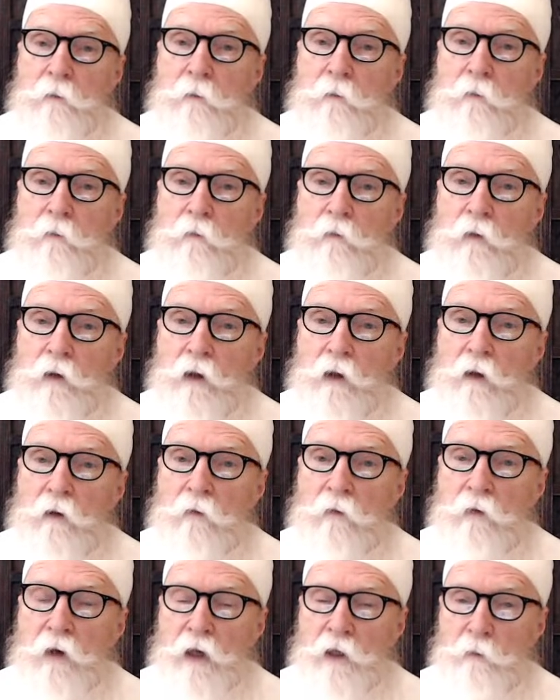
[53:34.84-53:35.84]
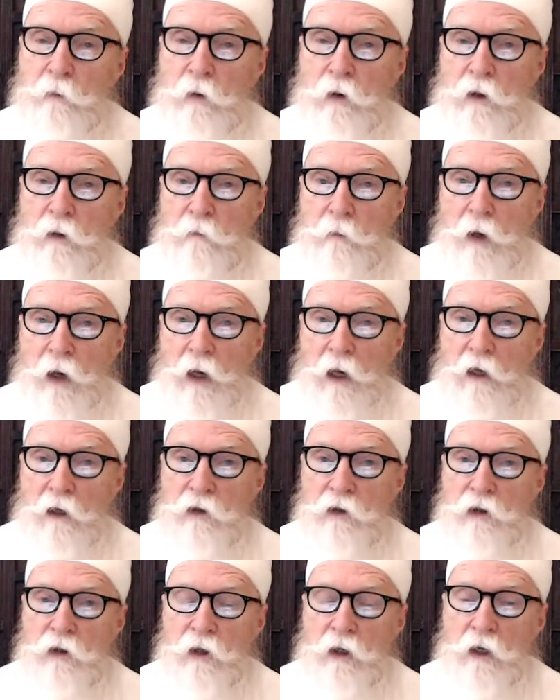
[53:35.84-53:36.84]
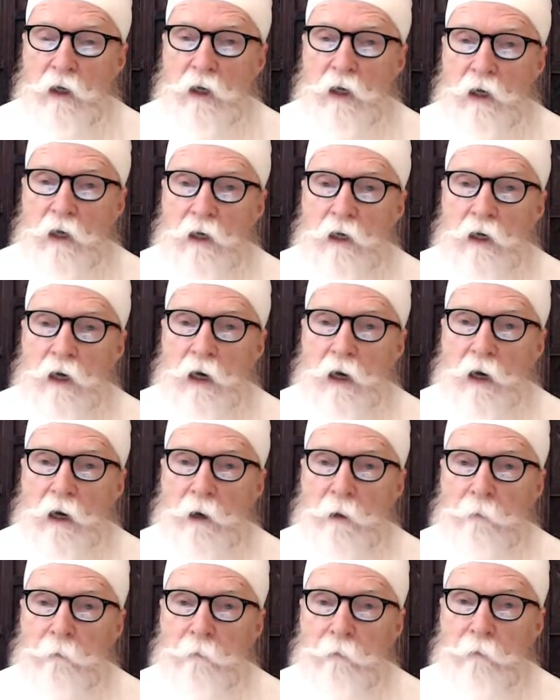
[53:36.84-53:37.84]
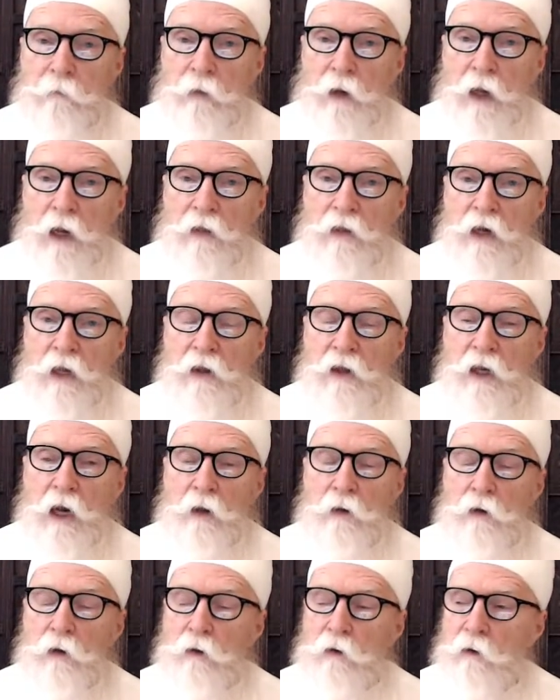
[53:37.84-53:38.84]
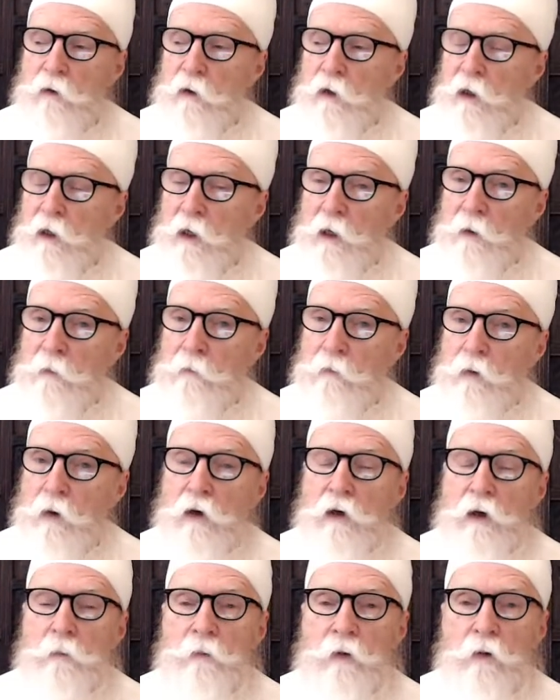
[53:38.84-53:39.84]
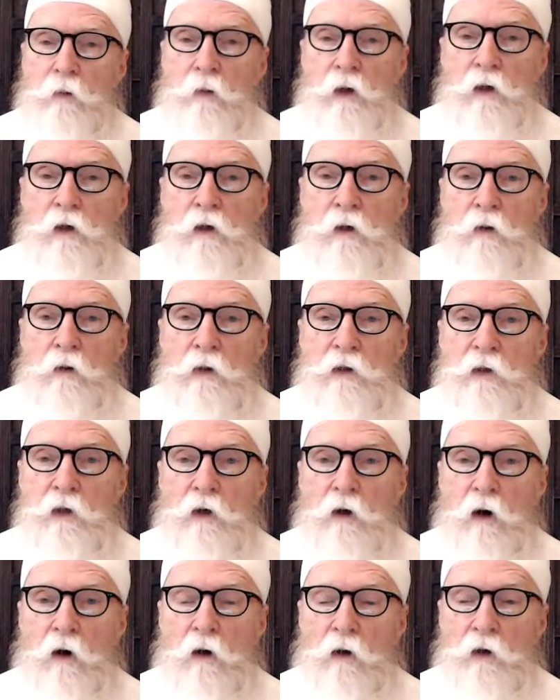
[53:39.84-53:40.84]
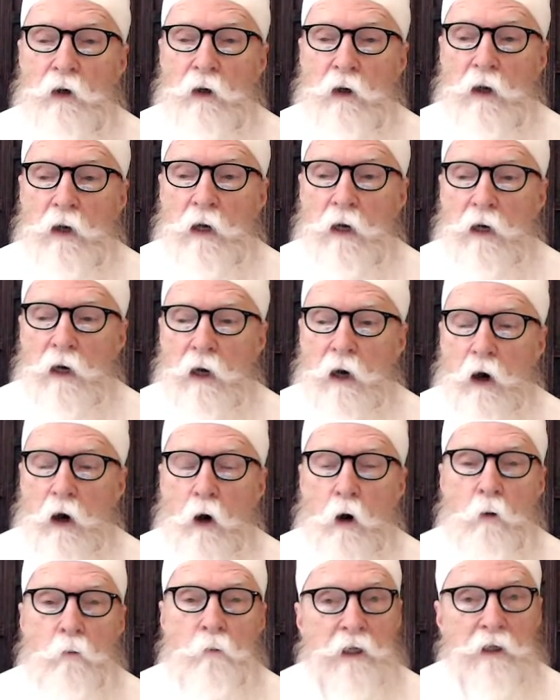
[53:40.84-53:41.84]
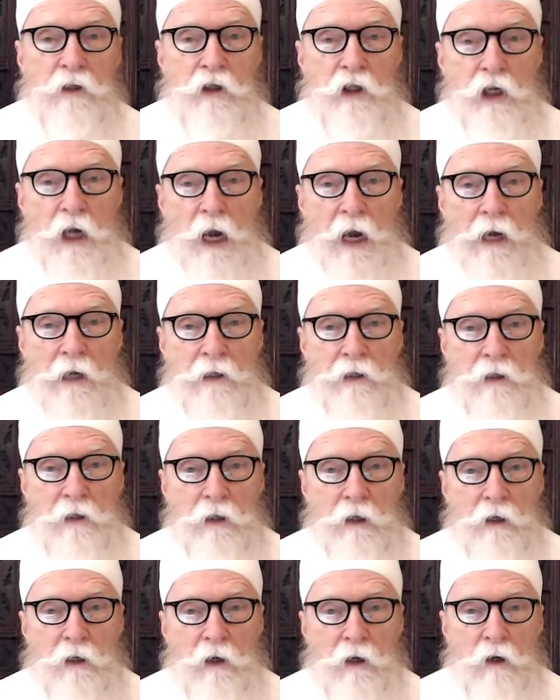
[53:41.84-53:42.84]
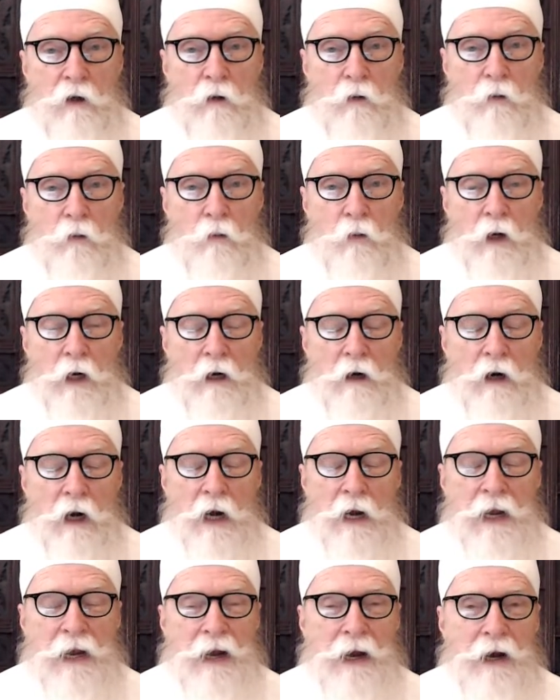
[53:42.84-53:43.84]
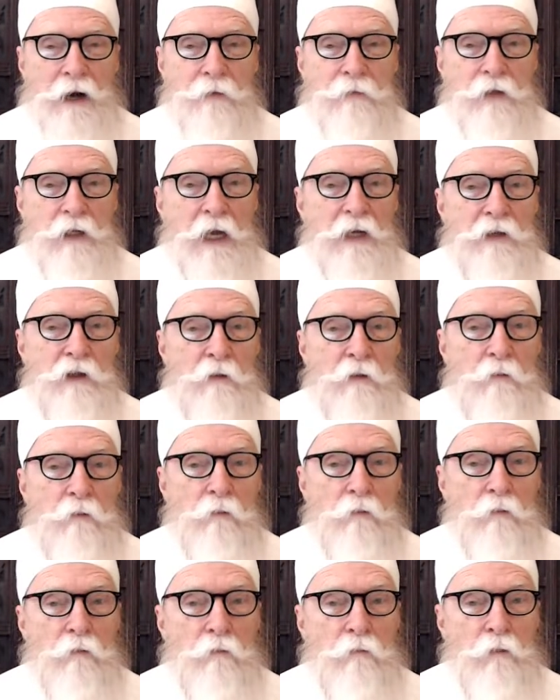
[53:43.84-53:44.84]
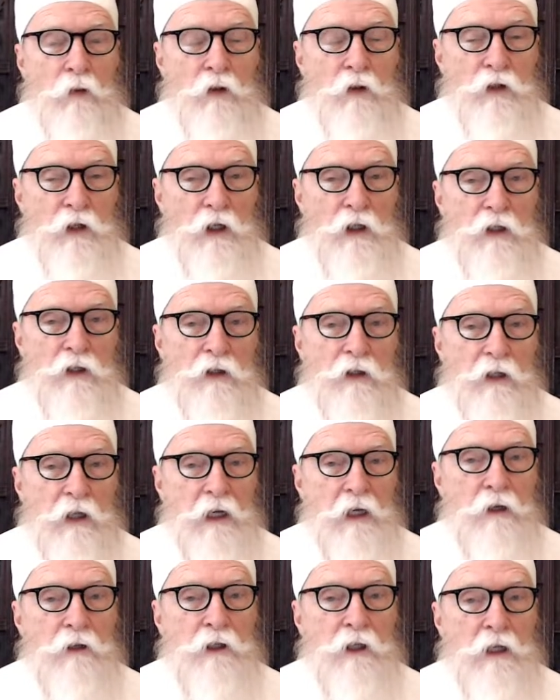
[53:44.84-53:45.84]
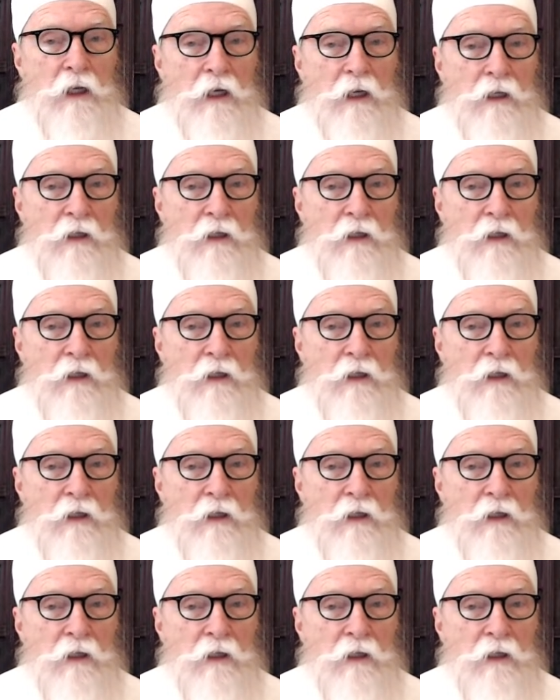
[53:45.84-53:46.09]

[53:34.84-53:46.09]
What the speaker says: Facebook page. And then the other program that we do is called Home Kirtan and Chat, where I have guest musicians, kirtan